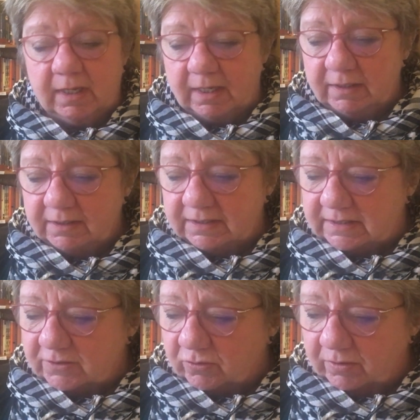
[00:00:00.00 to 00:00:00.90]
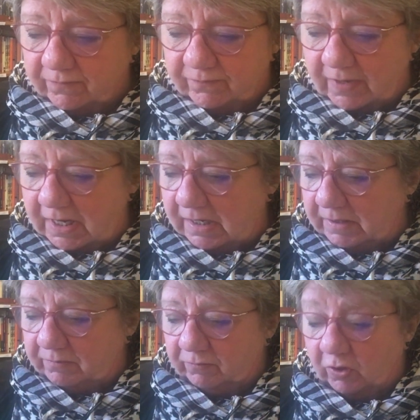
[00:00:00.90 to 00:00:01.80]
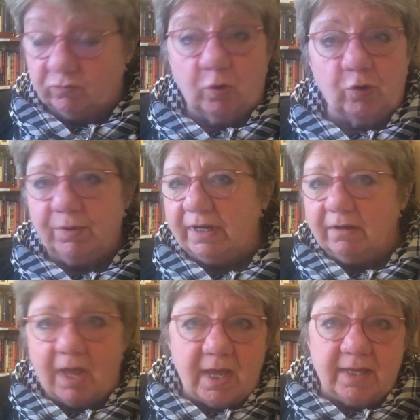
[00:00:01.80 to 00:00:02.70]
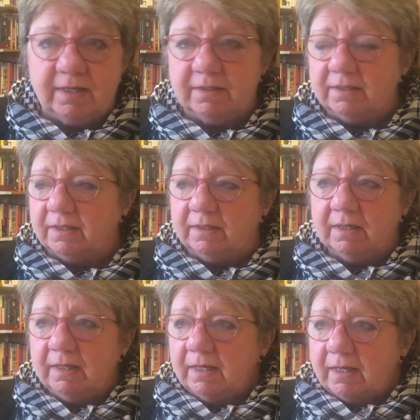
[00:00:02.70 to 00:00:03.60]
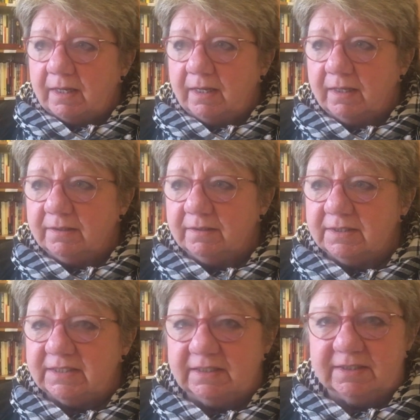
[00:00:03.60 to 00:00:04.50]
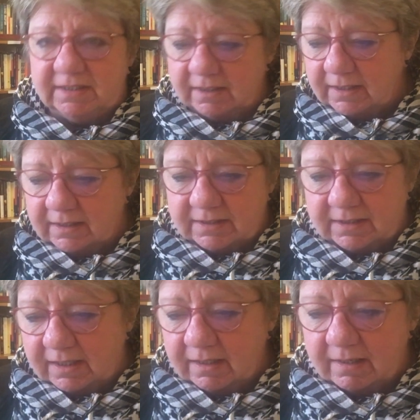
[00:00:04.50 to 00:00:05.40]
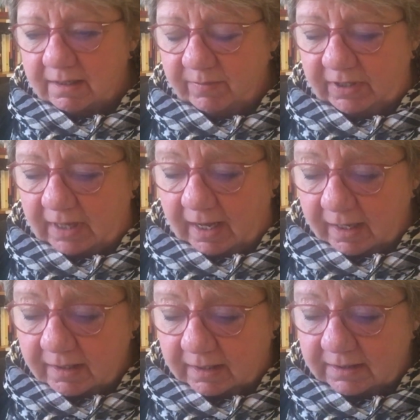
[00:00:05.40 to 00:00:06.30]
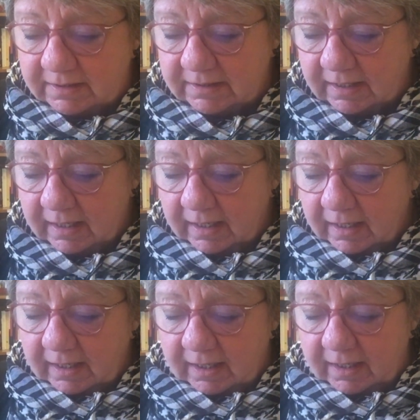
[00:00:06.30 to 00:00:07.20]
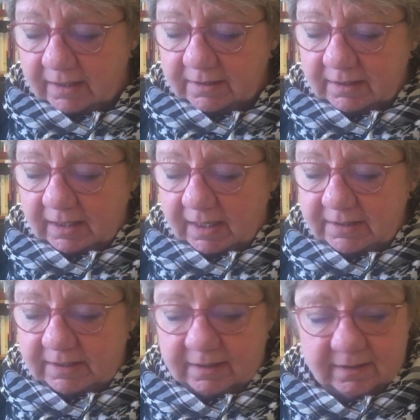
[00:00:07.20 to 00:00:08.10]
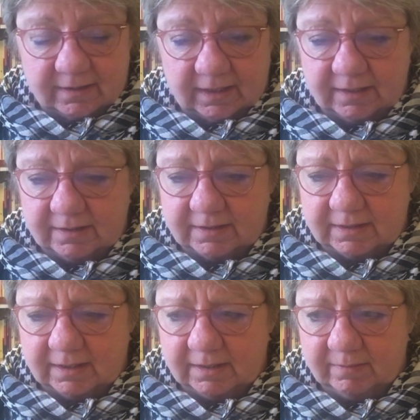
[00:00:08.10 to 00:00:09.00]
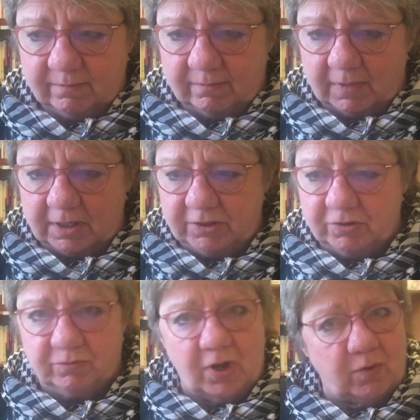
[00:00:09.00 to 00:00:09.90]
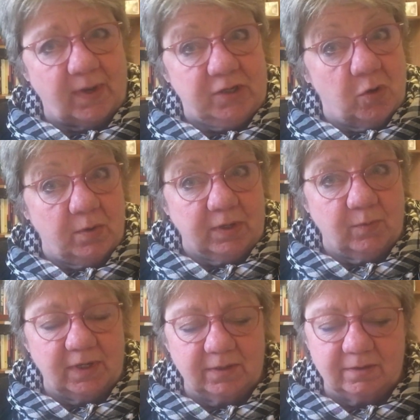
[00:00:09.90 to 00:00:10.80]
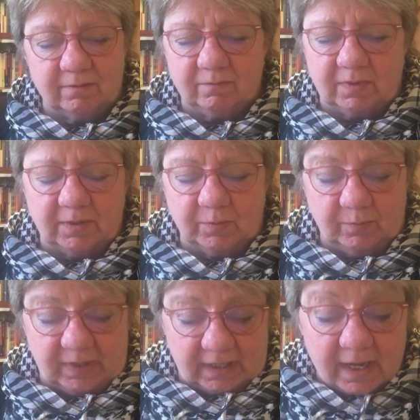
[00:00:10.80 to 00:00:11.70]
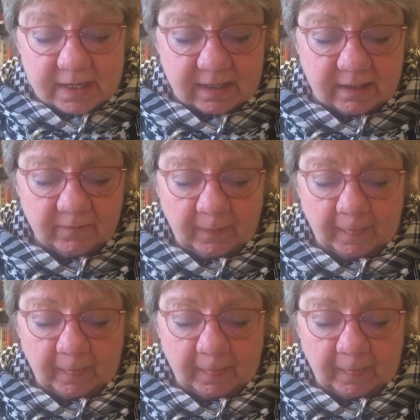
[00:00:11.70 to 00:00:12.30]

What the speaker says: and this sort of a roaring lion and this insidious thing coming at us, and the idea that we're not quite knowing what it would be like.